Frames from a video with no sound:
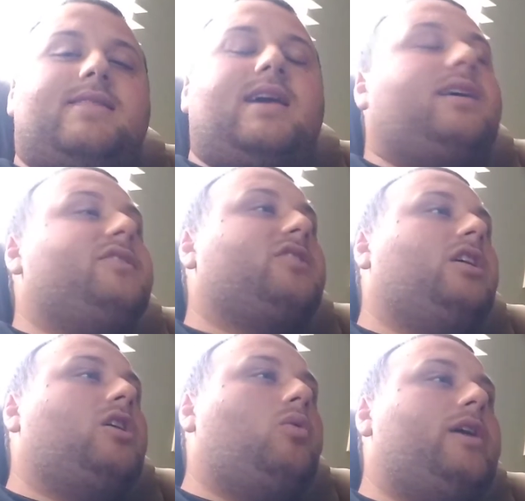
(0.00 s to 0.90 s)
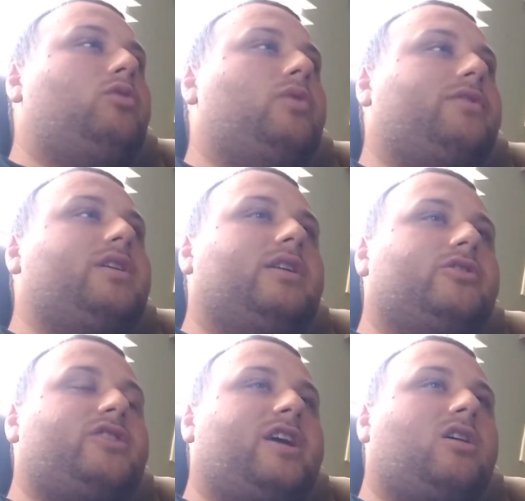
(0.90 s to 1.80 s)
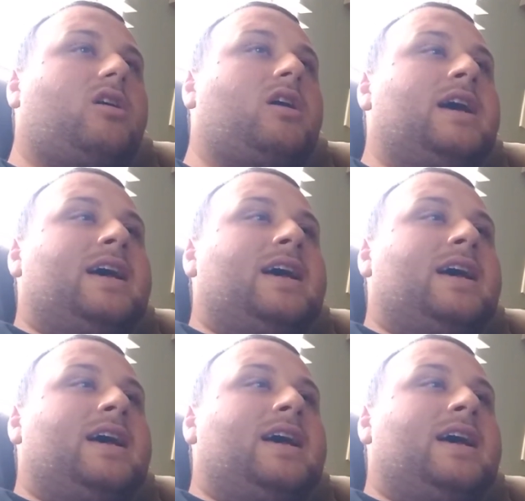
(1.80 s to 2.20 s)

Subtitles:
think is going to go in with The Undertaker